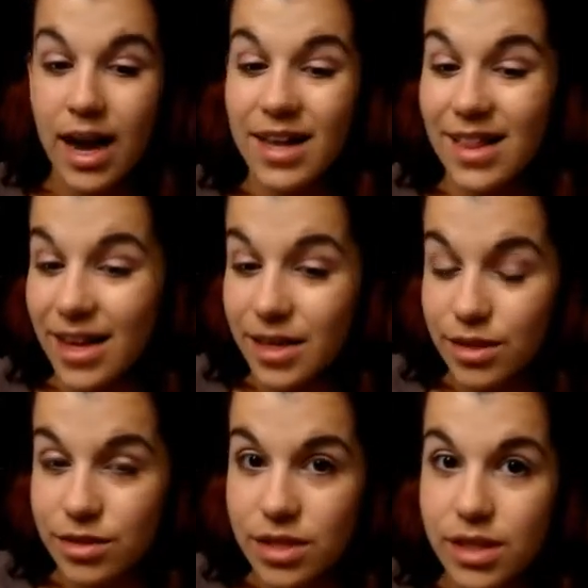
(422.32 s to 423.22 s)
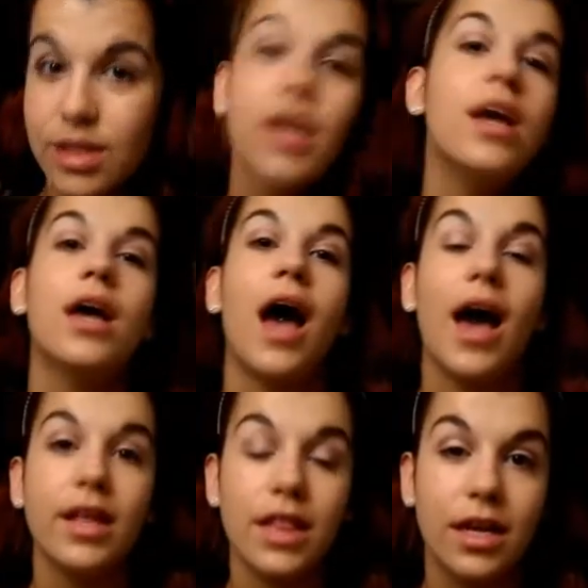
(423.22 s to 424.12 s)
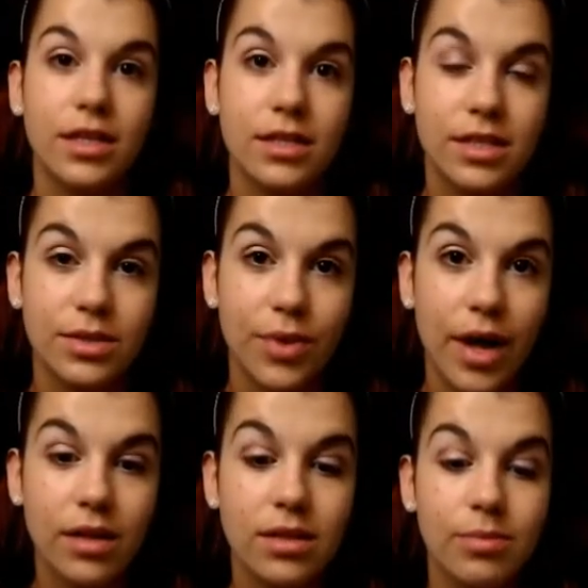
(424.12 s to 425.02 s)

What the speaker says: I like using eyeliner as well,